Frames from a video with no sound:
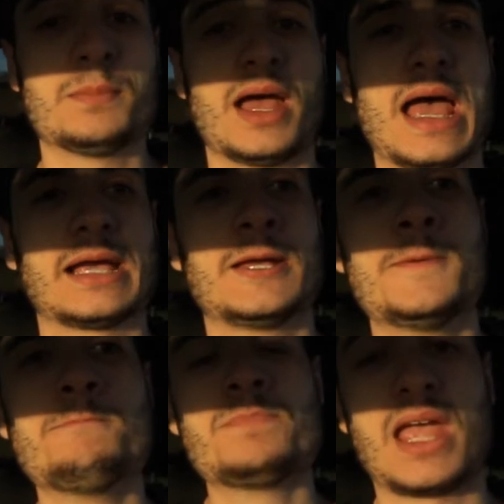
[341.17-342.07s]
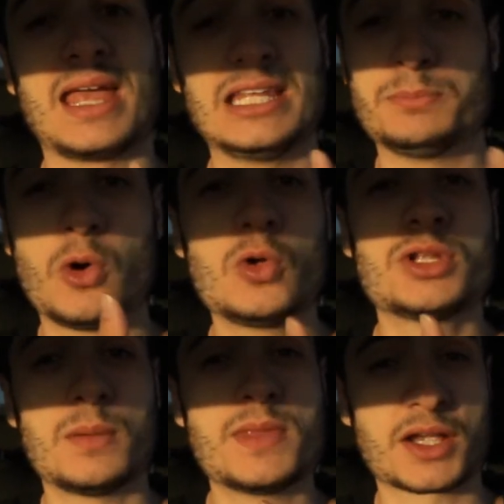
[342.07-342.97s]
back and he pulled
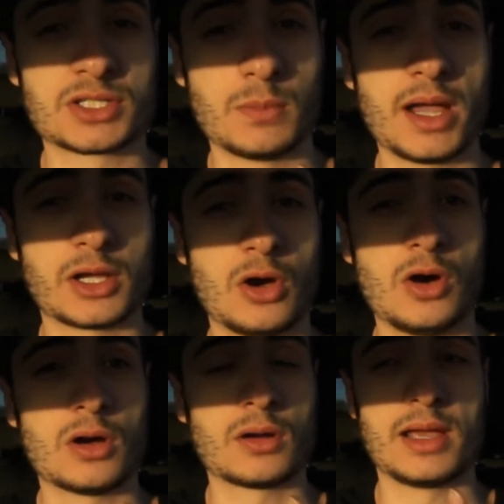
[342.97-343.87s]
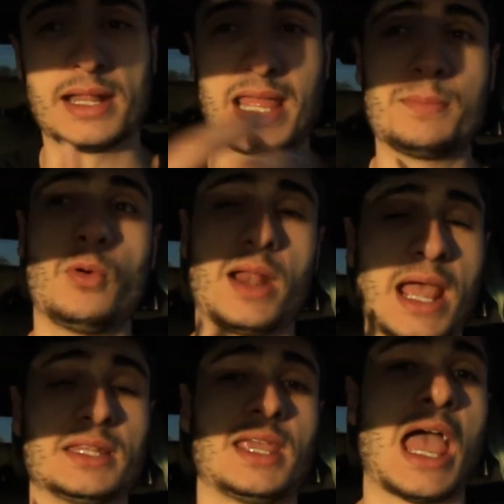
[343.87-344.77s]
up next to my car. And at that point, I
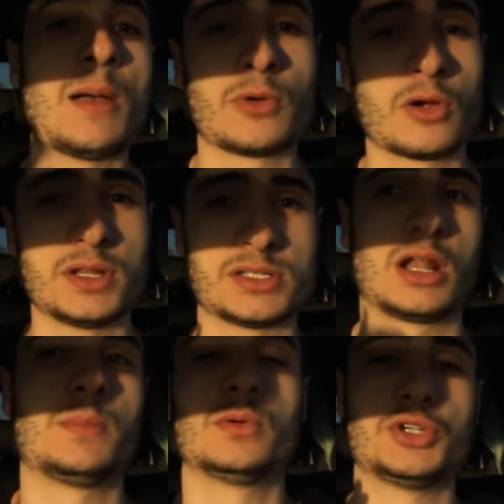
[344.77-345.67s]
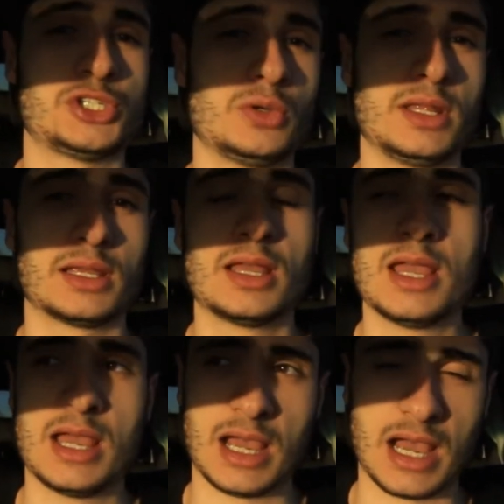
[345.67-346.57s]
had the camera already set up. It was shooting
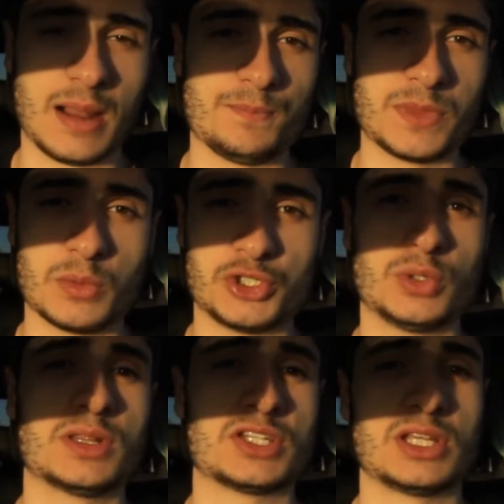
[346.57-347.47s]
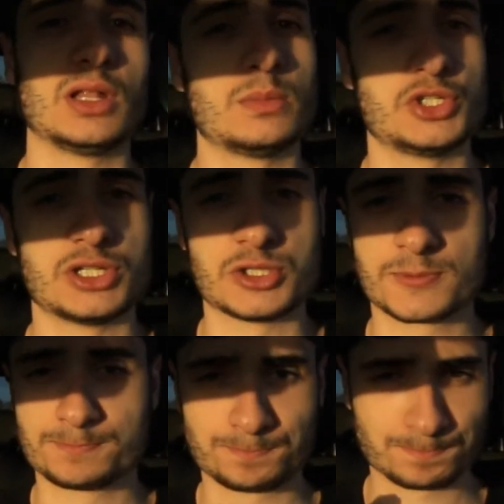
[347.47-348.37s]
the still images,
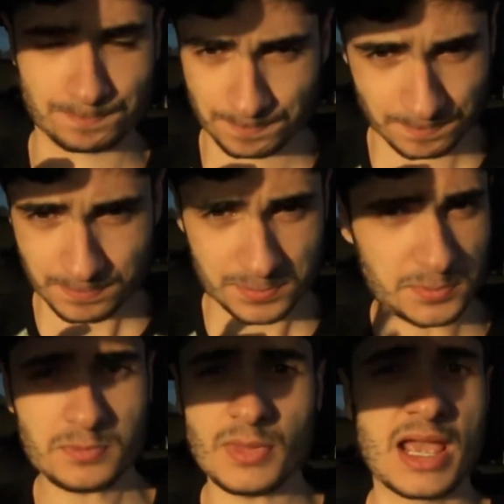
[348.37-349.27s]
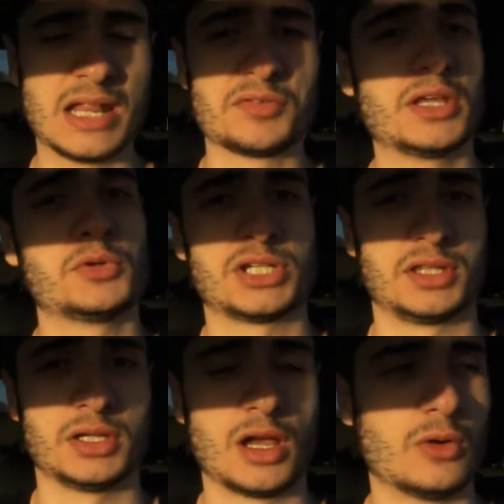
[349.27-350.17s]
and everything was set
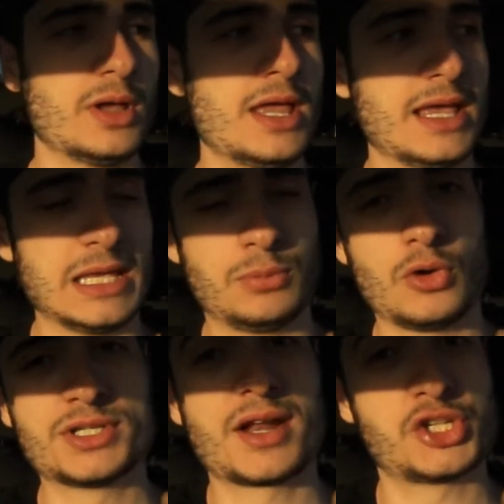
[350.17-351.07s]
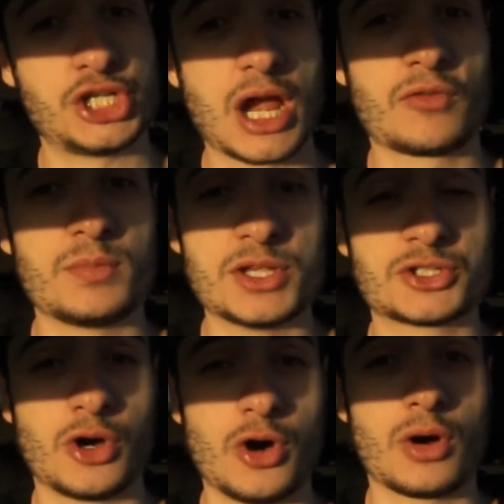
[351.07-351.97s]
to go. He pulls out a chair from his
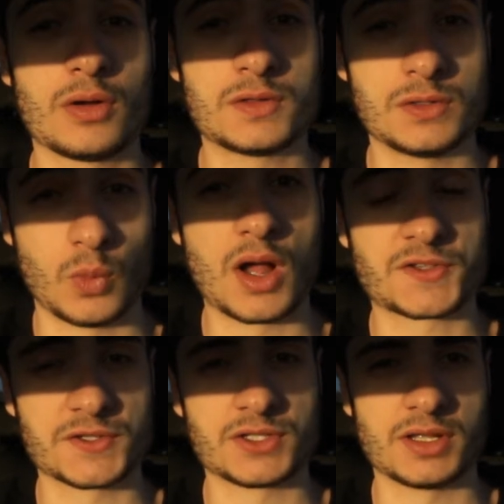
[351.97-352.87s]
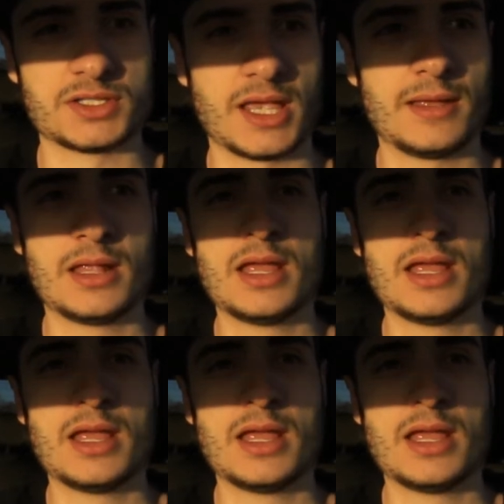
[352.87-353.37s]
car to watch the sunset,